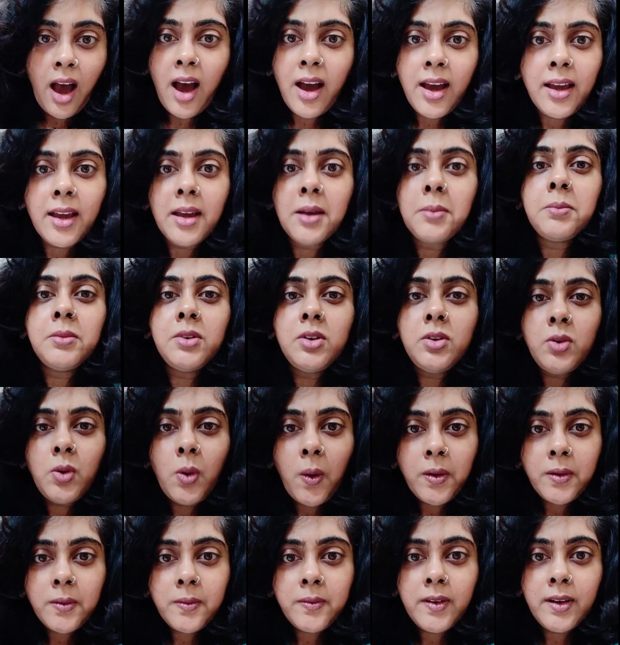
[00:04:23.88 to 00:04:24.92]
I am
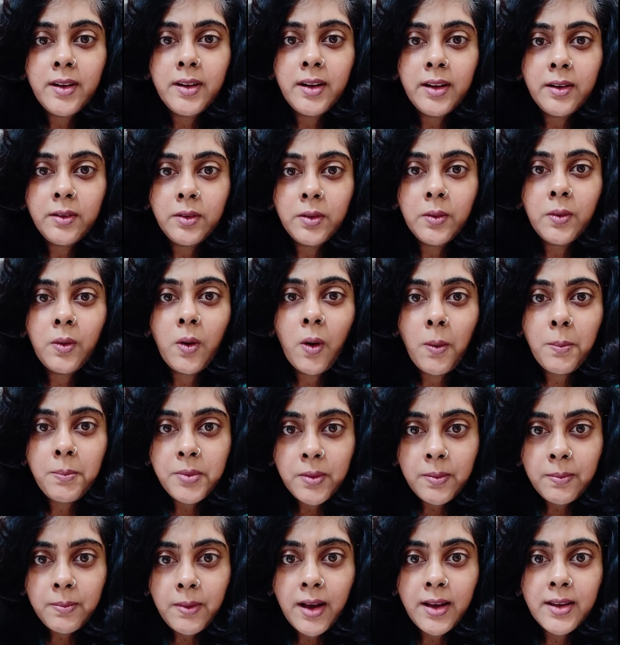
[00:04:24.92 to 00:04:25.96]
not willing to
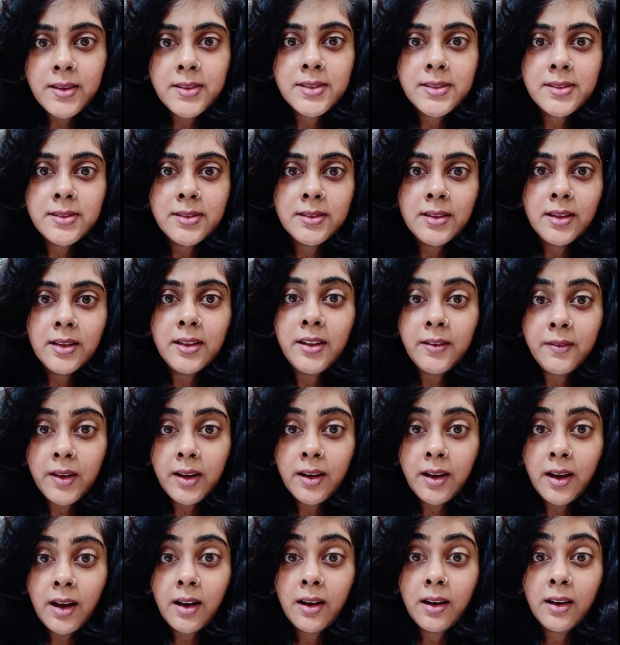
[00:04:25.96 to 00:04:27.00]
compromise
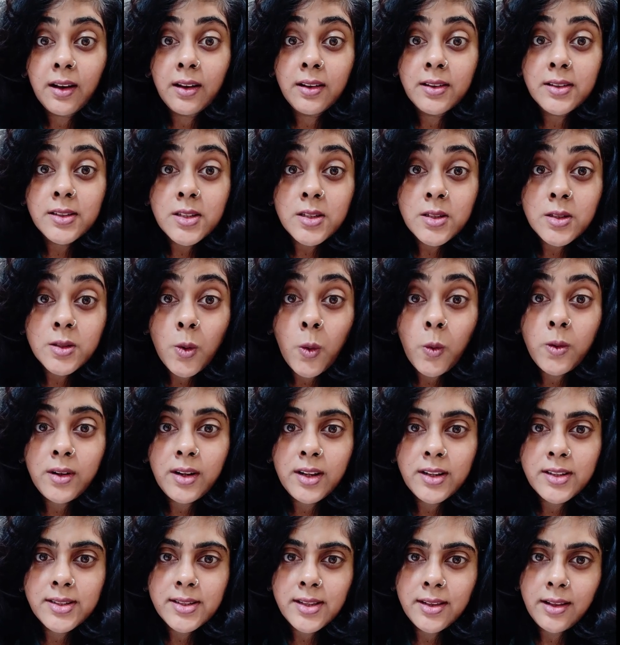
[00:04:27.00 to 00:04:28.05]
living a
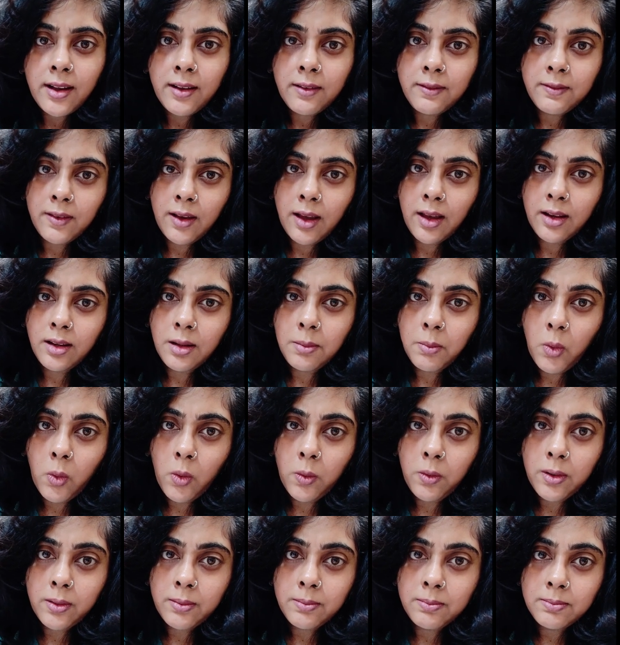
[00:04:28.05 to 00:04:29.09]
soulless life
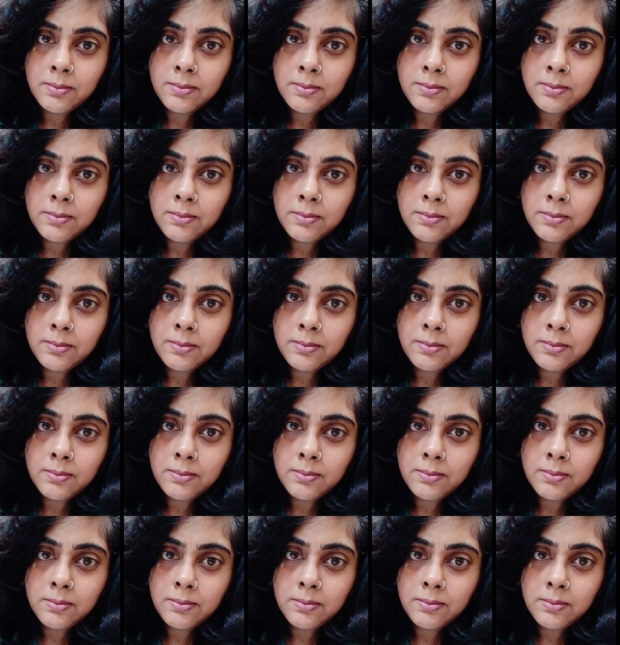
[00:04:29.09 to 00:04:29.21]
anymore.